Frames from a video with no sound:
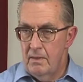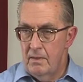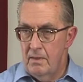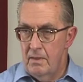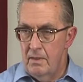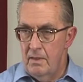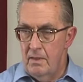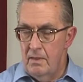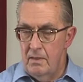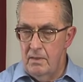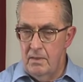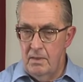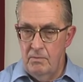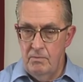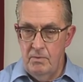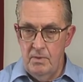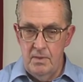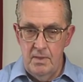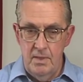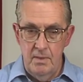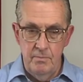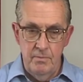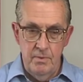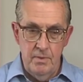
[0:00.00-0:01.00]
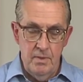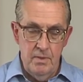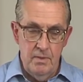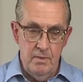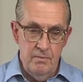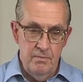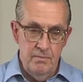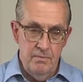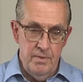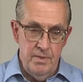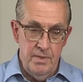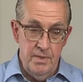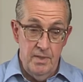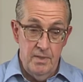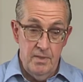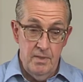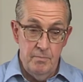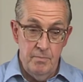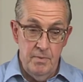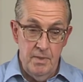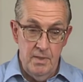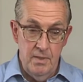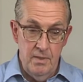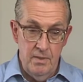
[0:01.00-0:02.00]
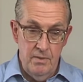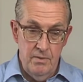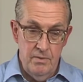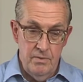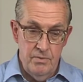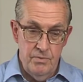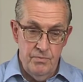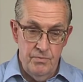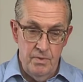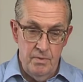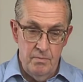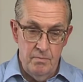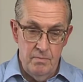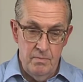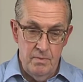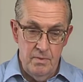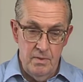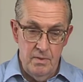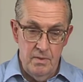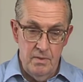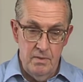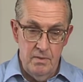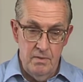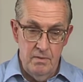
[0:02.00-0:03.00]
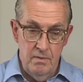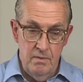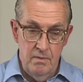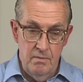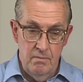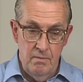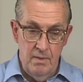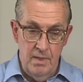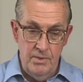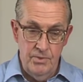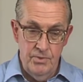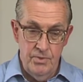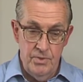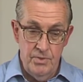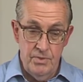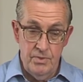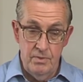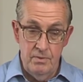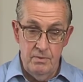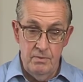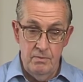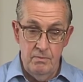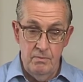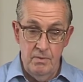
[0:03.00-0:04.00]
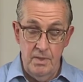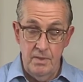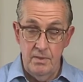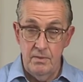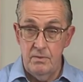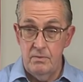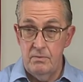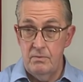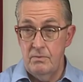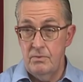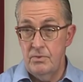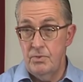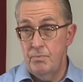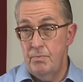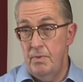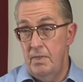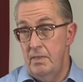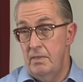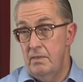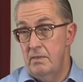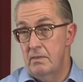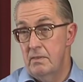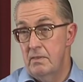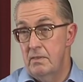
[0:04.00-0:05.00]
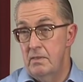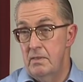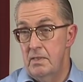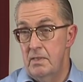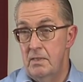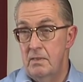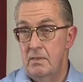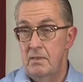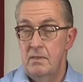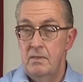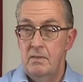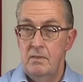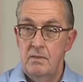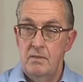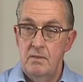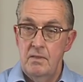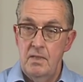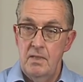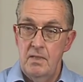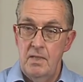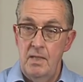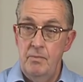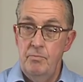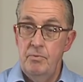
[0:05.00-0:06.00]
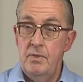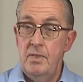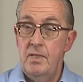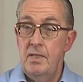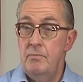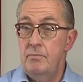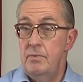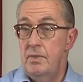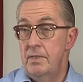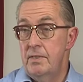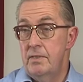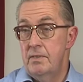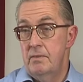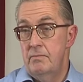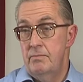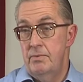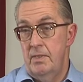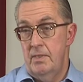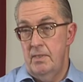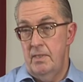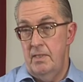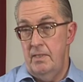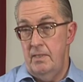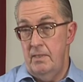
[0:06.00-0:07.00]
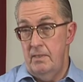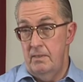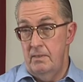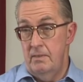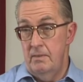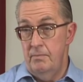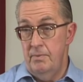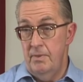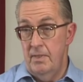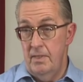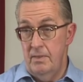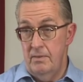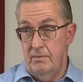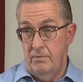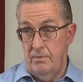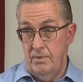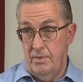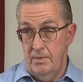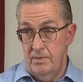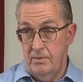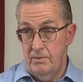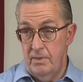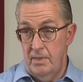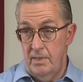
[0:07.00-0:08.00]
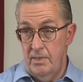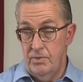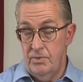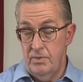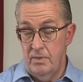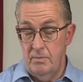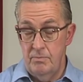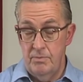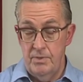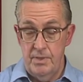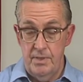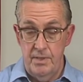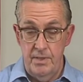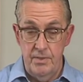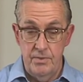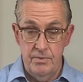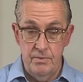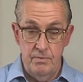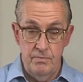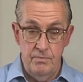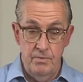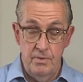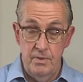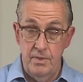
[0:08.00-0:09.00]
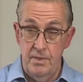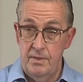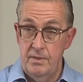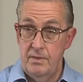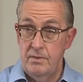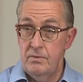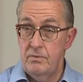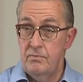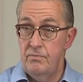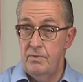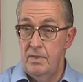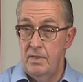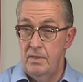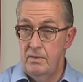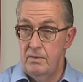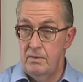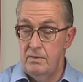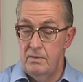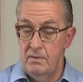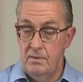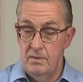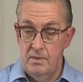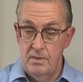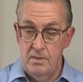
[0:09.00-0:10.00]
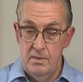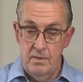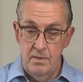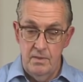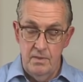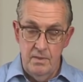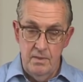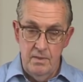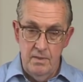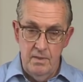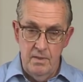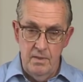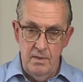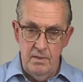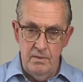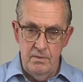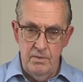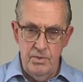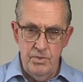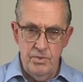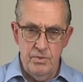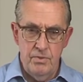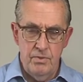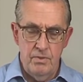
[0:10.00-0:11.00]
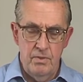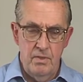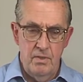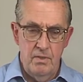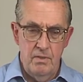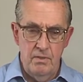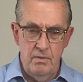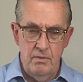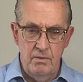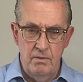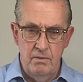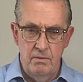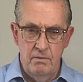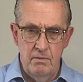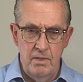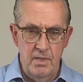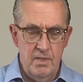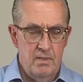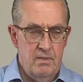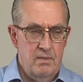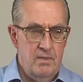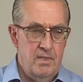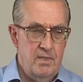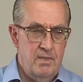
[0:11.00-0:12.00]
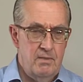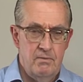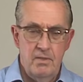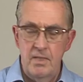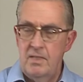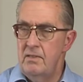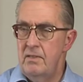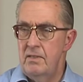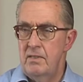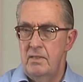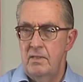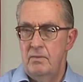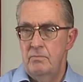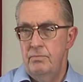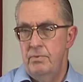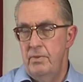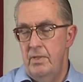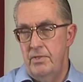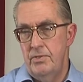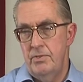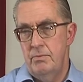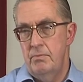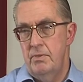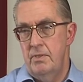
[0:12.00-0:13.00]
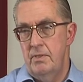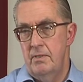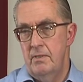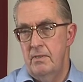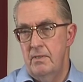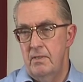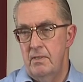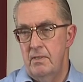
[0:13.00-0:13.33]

There were a number of young Americans from Rochester who went to Spain in the Abraham Lincoln Brigade, the part of the international brigades that fought against Franco. And this greatly, greatly impressed me.